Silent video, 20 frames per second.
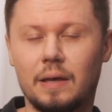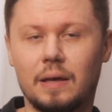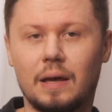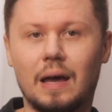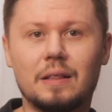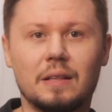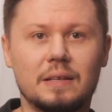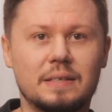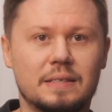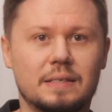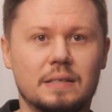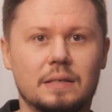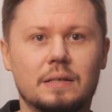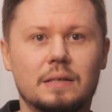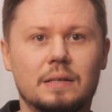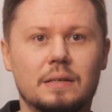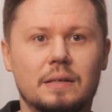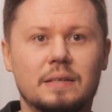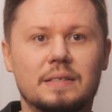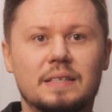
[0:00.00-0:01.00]
At least
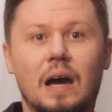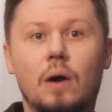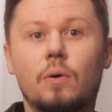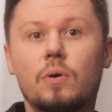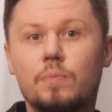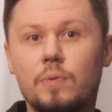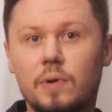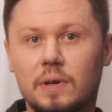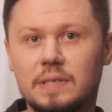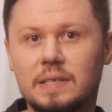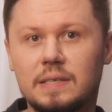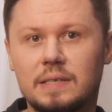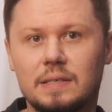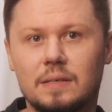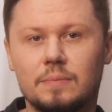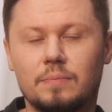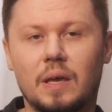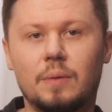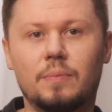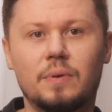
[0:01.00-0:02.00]
it's our process,
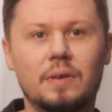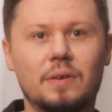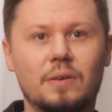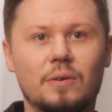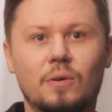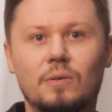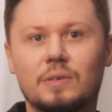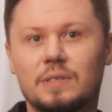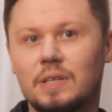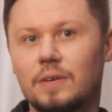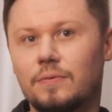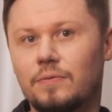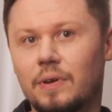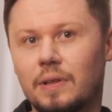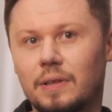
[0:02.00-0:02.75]
maybe yours different.